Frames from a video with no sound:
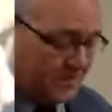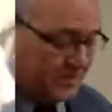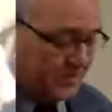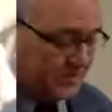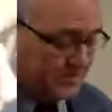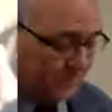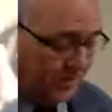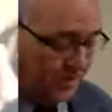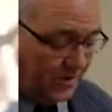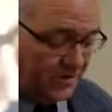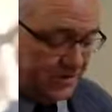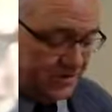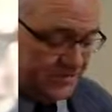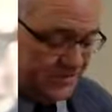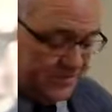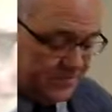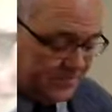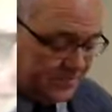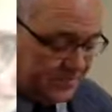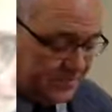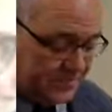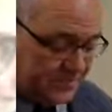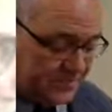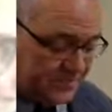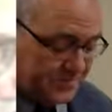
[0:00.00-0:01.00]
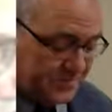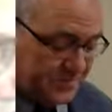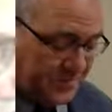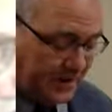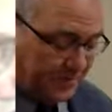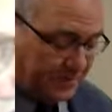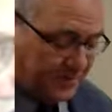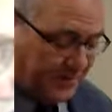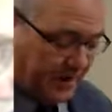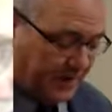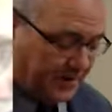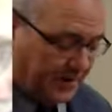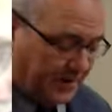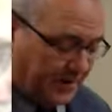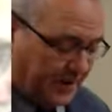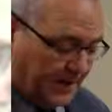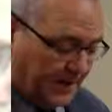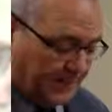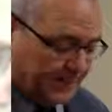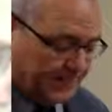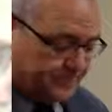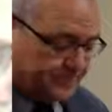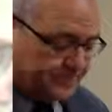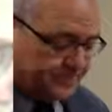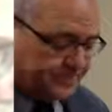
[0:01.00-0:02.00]
So keep that in
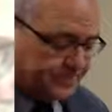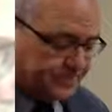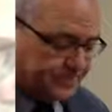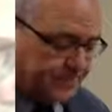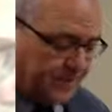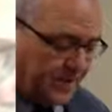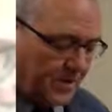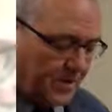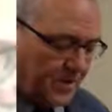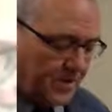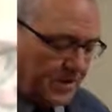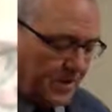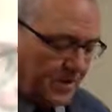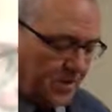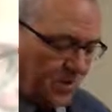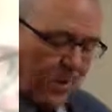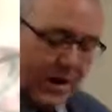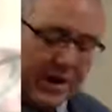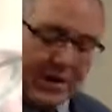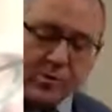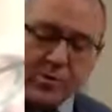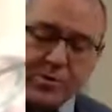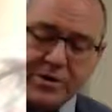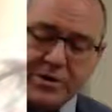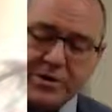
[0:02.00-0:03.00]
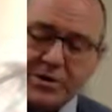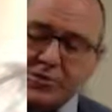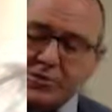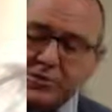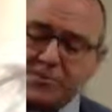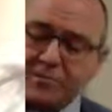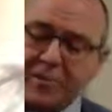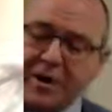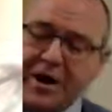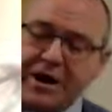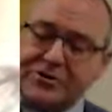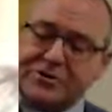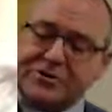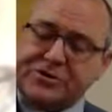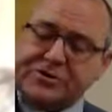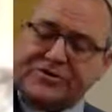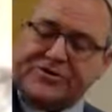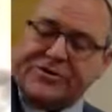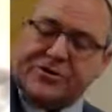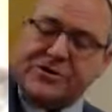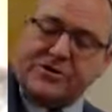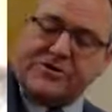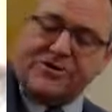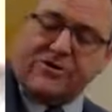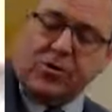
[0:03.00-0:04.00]
mind. What do we use
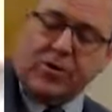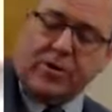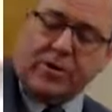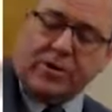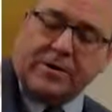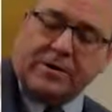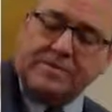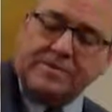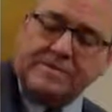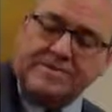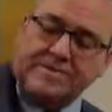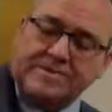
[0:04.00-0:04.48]
apostrophes for?